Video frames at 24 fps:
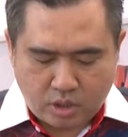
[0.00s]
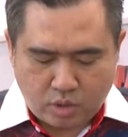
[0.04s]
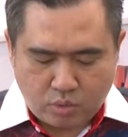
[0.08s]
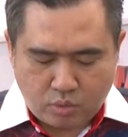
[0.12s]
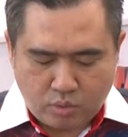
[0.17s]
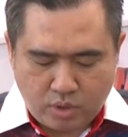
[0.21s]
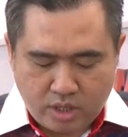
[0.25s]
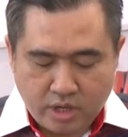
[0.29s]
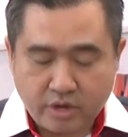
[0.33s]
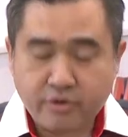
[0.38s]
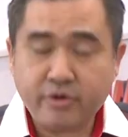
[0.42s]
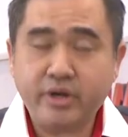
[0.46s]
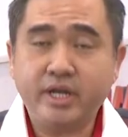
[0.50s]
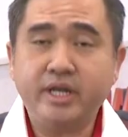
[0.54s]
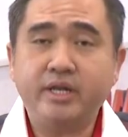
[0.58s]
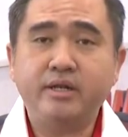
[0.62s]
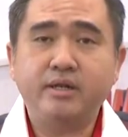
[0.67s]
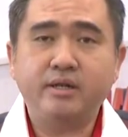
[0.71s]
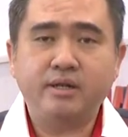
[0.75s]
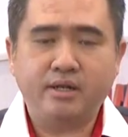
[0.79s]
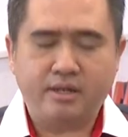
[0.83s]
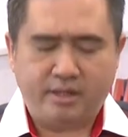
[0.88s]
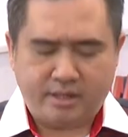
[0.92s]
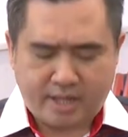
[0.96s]
We agreed
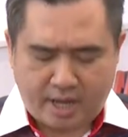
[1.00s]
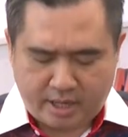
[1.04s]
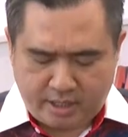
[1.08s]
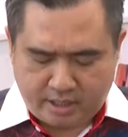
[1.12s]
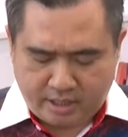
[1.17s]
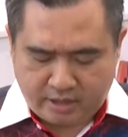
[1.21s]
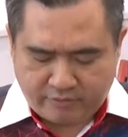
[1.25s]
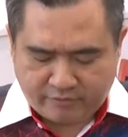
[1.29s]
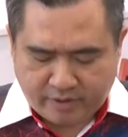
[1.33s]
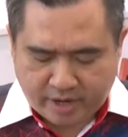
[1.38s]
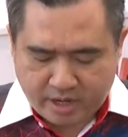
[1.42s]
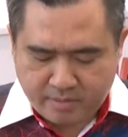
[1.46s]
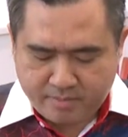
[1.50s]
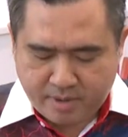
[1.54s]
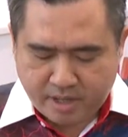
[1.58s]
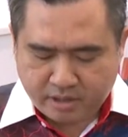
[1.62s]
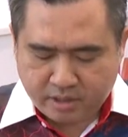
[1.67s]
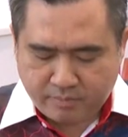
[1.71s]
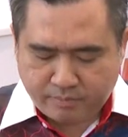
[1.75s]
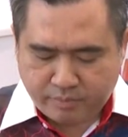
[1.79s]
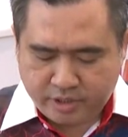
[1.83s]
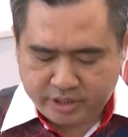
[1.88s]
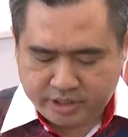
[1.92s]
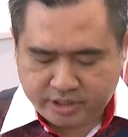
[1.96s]
that the fundamental
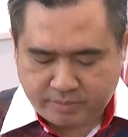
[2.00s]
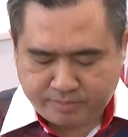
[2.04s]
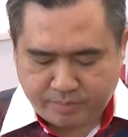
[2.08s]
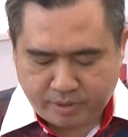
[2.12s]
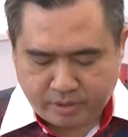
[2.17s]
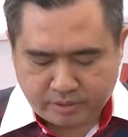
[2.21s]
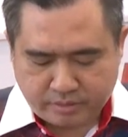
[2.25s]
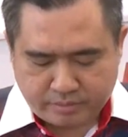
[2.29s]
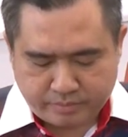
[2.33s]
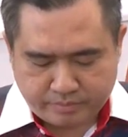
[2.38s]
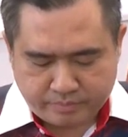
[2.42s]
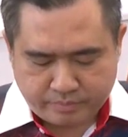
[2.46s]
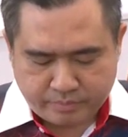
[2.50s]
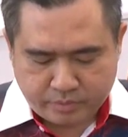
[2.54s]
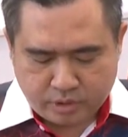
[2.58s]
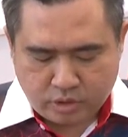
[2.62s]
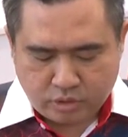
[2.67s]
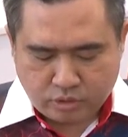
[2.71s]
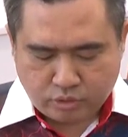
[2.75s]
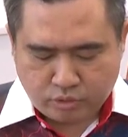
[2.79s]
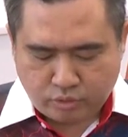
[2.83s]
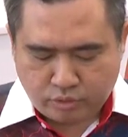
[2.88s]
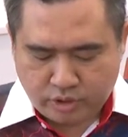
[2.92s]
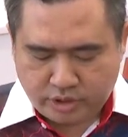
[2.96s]
principle
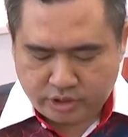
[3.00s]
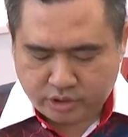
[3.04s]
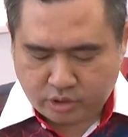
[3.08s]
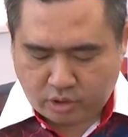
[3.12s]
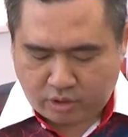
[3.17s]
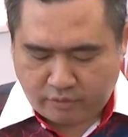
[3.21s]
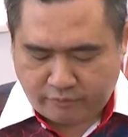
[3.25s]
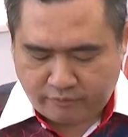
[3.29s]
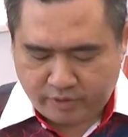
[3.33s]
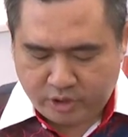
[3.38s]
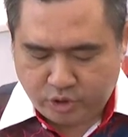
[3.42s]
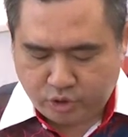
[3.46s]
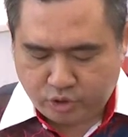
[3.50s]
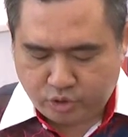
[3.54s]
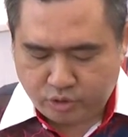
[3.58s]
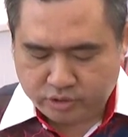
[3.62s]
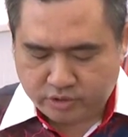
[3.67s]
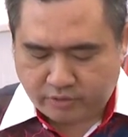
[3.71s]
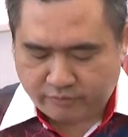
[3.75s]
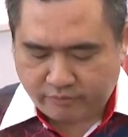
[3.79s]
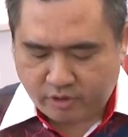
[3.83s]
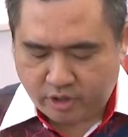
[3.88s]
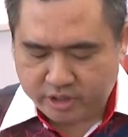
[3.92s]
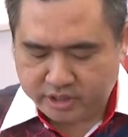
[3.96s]
to resolve issues
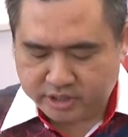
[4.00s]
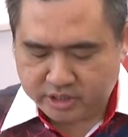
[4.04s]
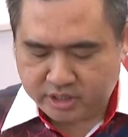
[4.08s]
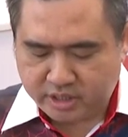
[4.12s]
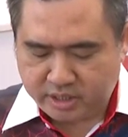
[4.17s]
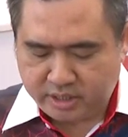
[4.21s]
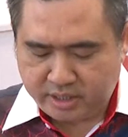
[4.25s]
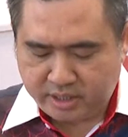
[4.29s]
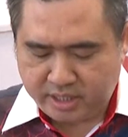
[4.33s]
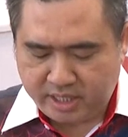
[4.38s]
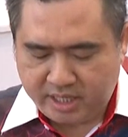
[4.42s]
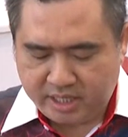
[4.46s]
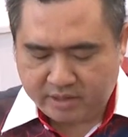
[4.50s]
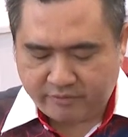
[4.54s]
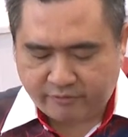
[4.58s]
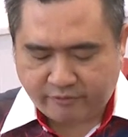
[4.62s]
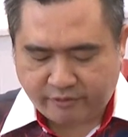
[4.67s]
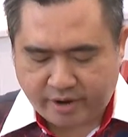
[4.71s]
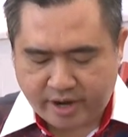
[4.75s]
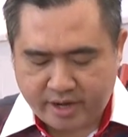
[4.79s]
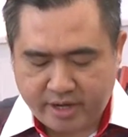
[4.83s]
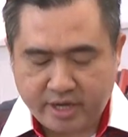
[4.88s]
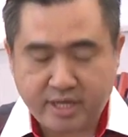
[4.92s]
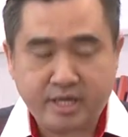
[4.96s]
of concern in a
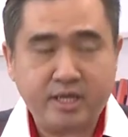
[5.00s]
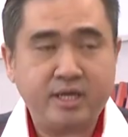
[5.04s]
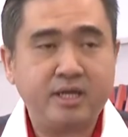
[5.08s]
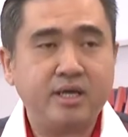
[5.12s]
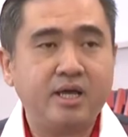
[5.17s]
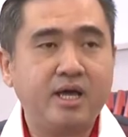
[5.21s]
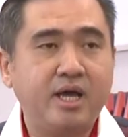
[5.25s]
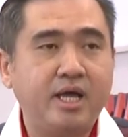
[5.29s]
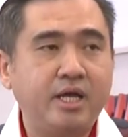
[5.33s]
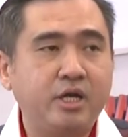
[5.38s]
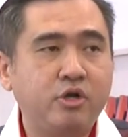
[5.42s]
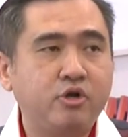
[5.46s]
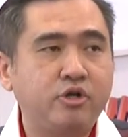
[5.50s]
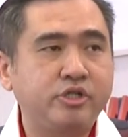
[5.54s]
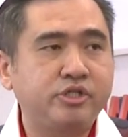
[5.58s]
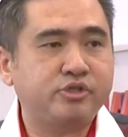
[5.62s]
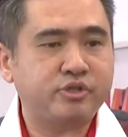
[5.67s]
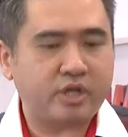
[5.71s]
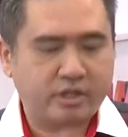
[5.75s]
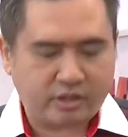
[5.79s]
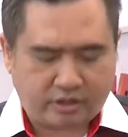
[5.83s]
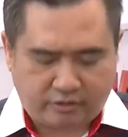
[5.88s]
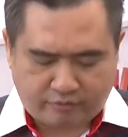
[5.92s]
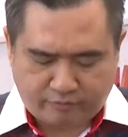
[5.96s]
friendly and
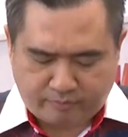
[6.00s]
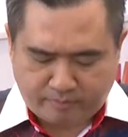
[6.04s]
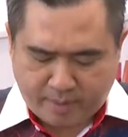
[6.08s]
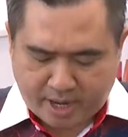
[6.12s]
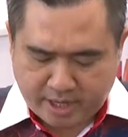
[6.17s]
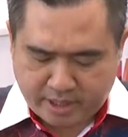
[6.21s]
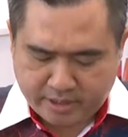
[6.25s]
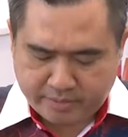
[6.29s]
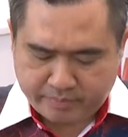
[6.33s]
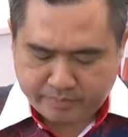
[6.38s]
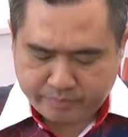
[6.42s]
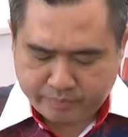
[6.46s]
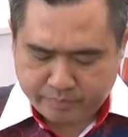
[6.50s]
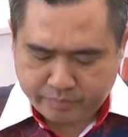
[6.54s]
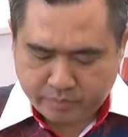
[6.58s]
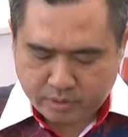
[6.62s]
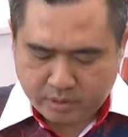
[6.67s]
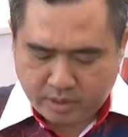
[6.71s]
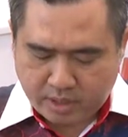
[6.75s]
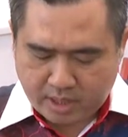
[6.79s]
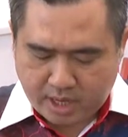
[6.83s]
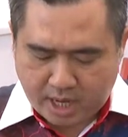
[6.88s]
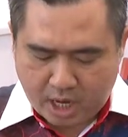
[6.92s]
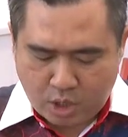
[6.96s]
constructive manner
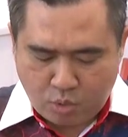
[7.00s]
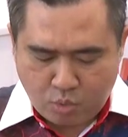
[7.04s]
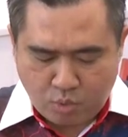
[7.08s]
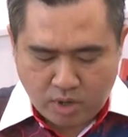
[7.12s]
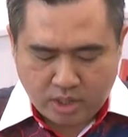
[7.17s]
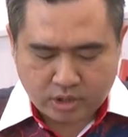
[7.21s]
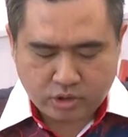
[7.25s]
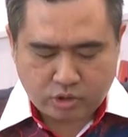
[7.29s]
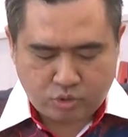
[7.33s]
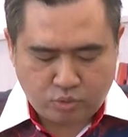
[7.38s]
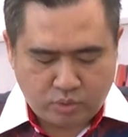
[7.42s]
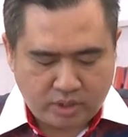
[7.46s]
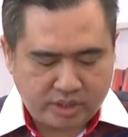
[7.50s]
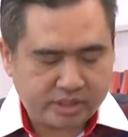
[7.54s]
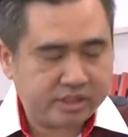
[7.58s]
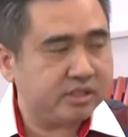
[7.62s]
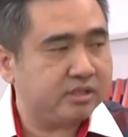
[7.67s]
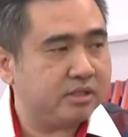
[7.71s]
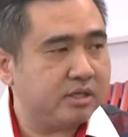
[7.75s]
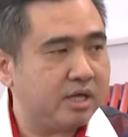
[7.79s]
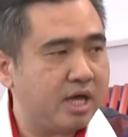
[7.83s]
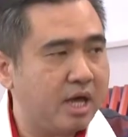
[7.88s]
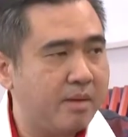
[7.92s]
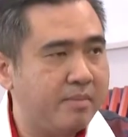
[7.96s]
and work towards
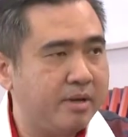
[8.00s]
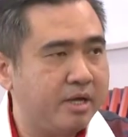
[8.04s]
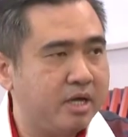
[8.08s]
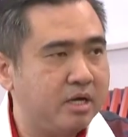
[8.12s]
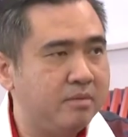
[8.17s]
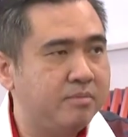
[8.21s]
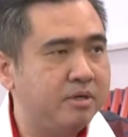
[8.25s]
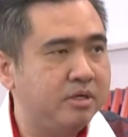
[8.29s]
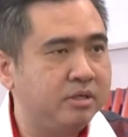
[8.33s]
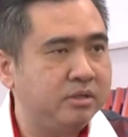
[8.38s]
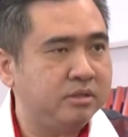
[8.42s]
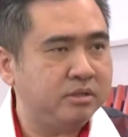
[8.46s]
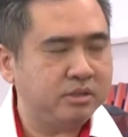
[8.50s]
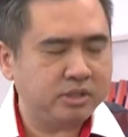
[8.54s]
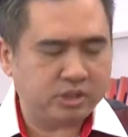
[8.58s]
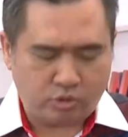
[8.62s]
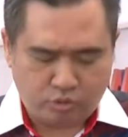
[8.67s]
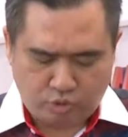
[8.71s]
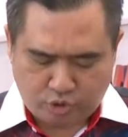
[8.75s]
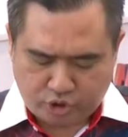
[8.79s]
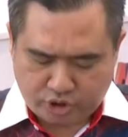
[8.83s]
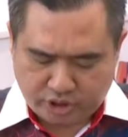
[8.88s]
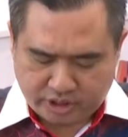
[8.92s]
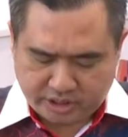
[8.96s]
amicable
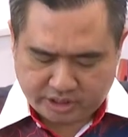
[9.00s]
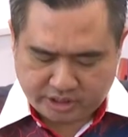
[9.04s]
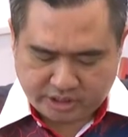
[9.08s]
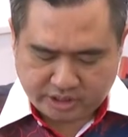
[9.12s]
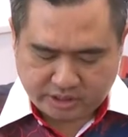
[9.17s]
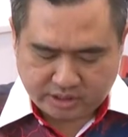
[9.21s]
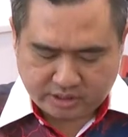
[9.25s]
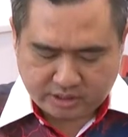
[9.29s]
solutions.